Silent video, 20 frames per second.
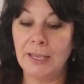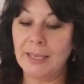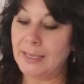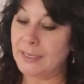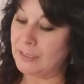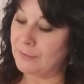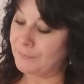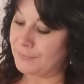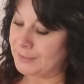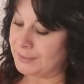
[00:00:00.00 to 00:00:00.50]

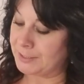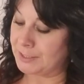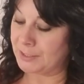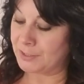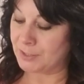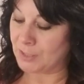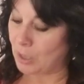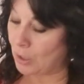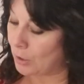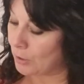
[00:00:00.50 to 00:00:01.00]
And if this
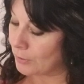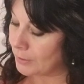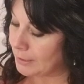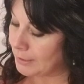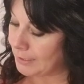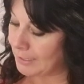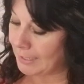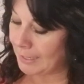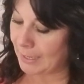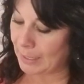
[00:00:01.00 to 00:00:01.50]
has
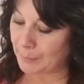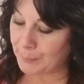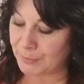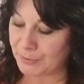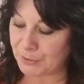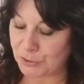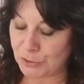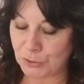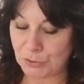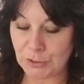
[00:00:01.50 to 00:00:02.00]
already
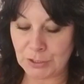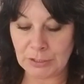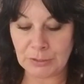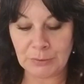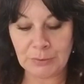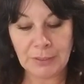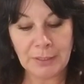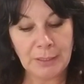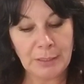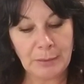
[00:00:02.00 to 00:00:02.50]
happened to
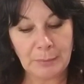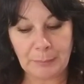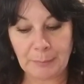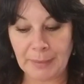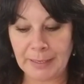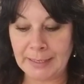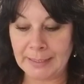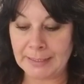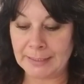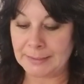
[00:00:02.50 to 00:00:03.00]
you,
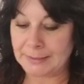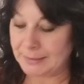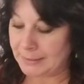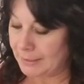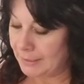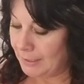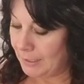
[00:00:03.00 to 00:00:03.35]
man,